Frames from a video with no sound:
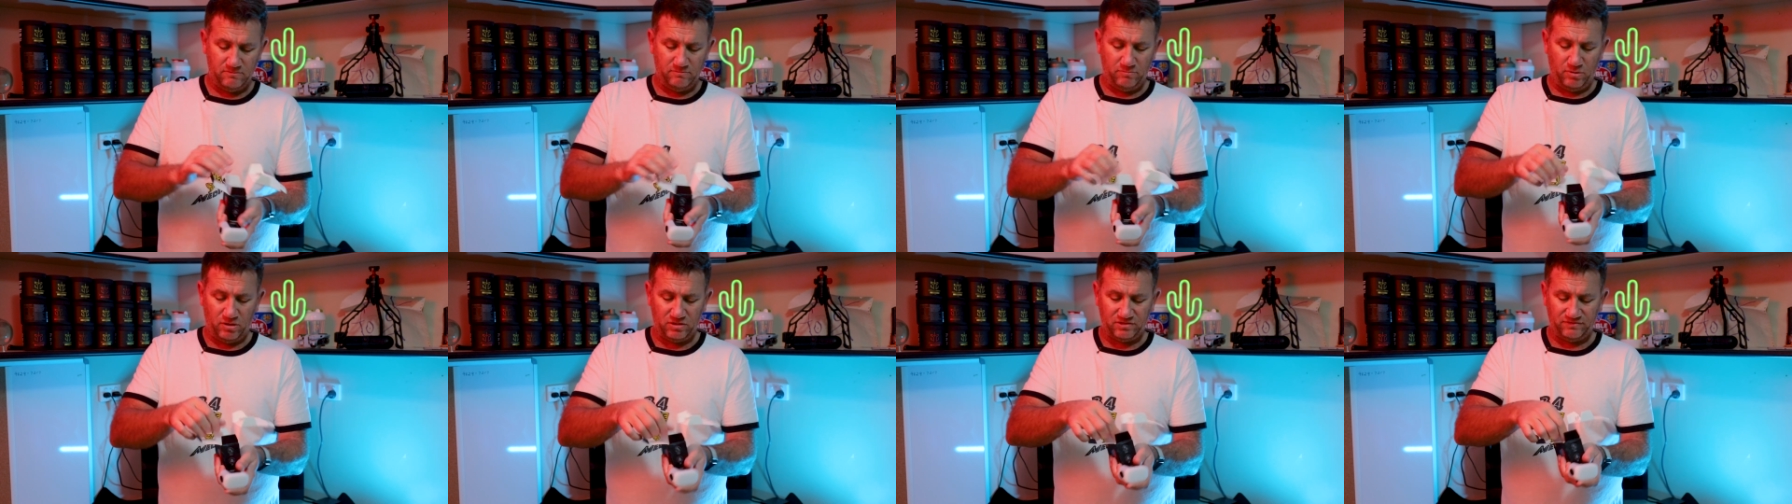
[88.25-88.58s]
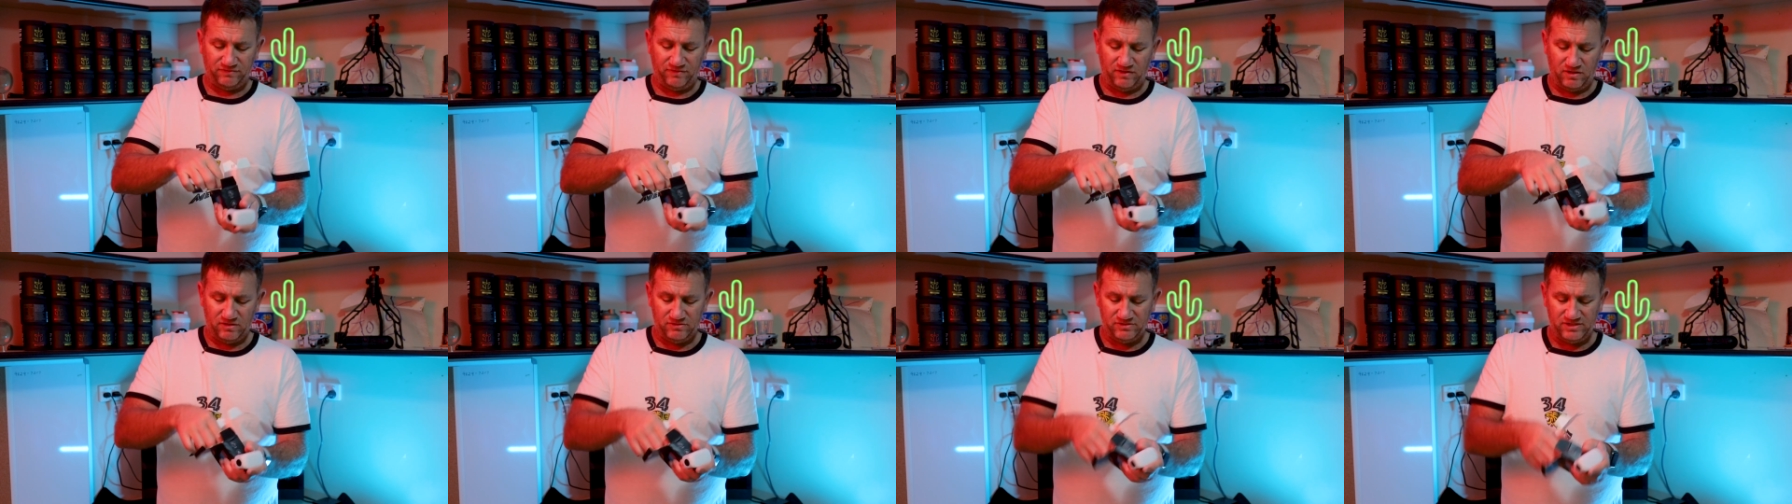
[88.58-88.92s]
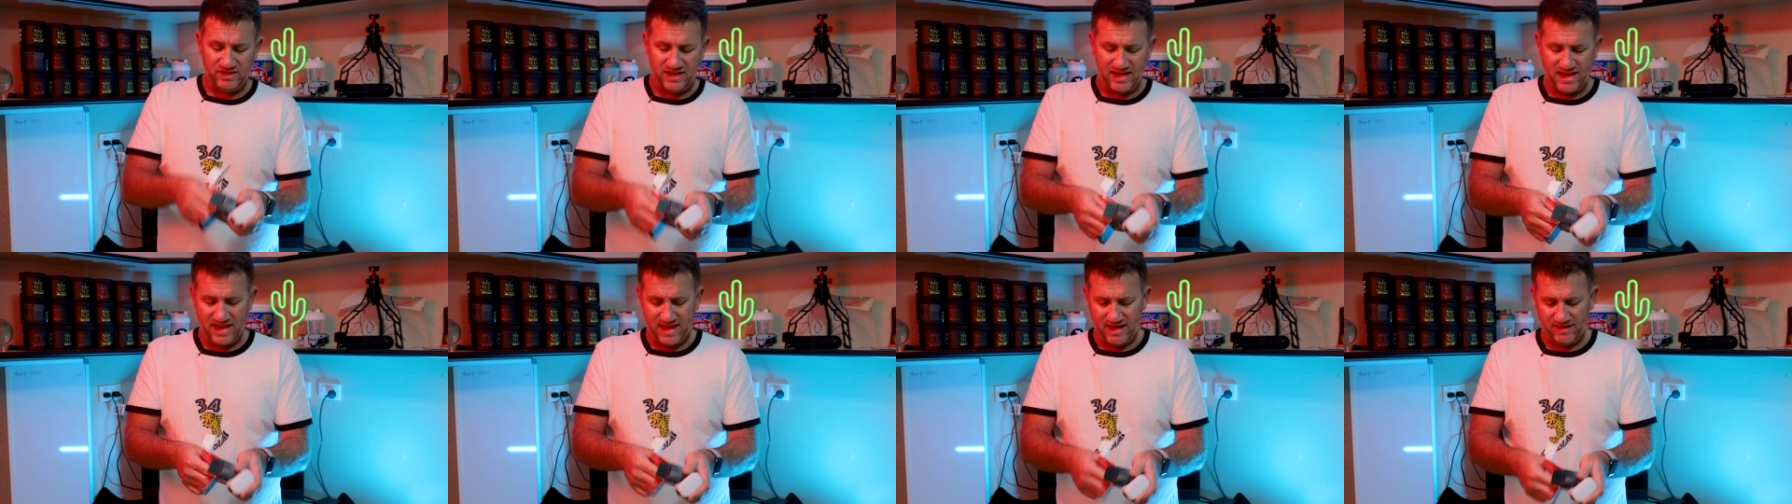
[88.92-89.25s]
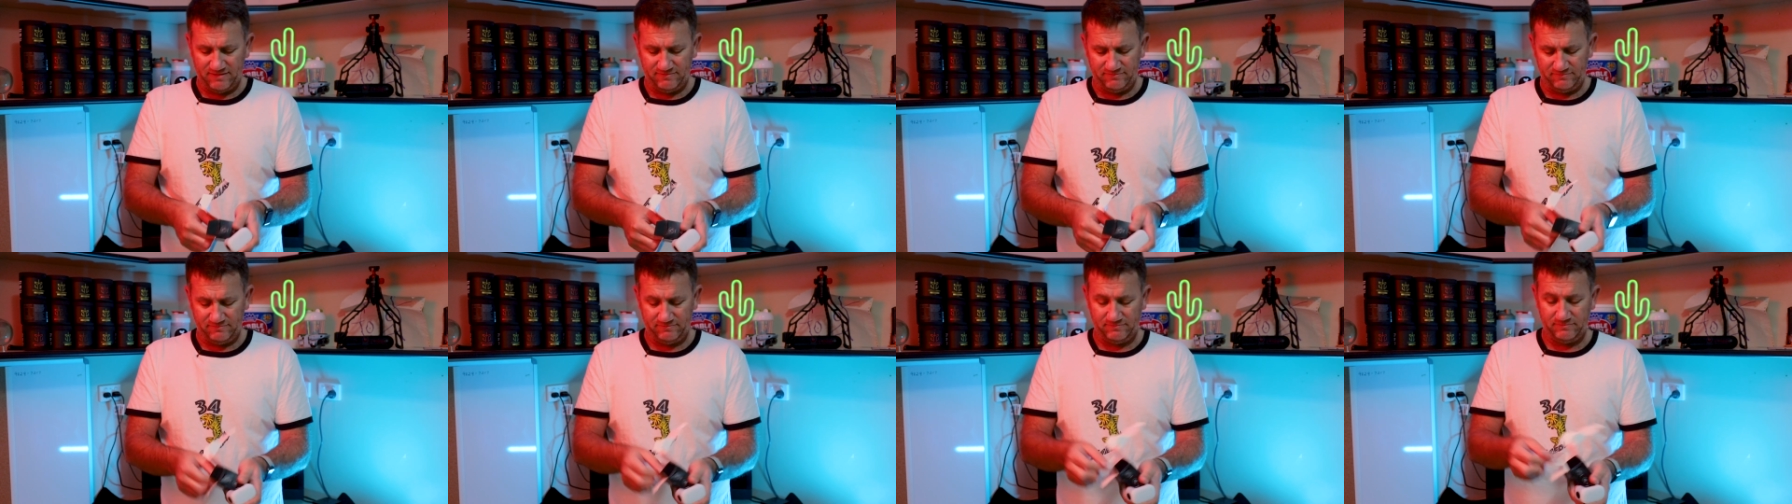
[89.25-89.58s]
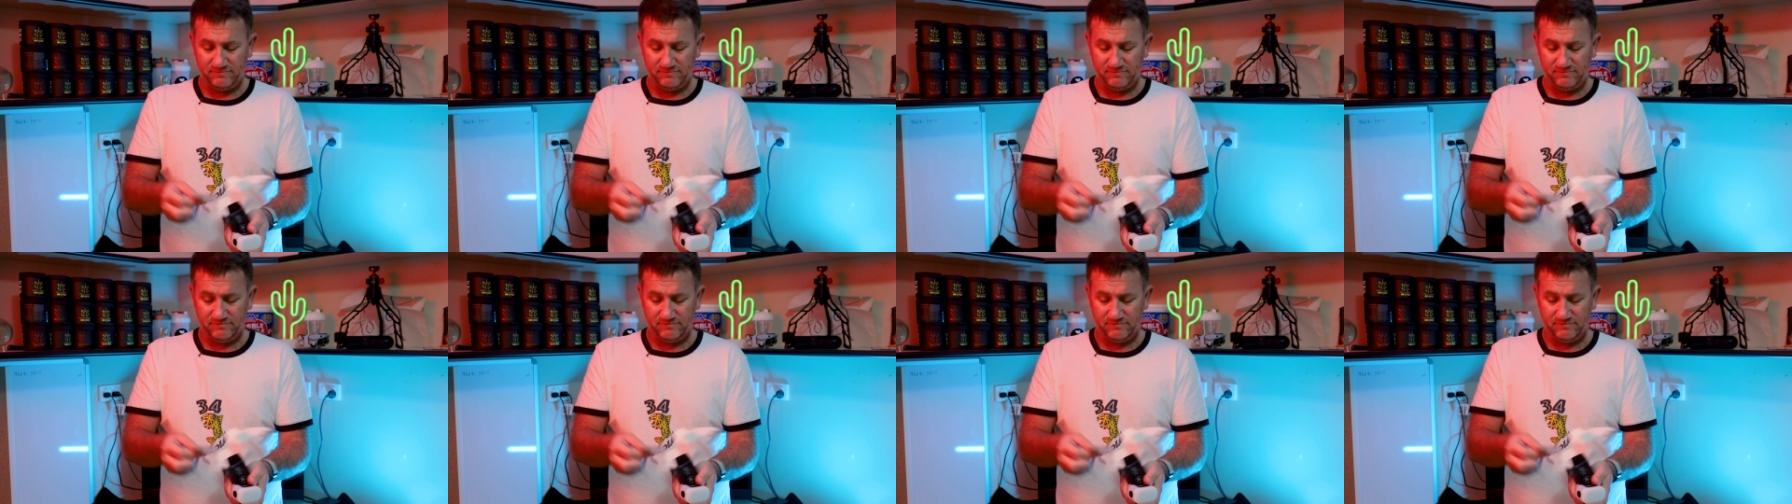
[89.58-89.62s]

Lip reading: Box folds out.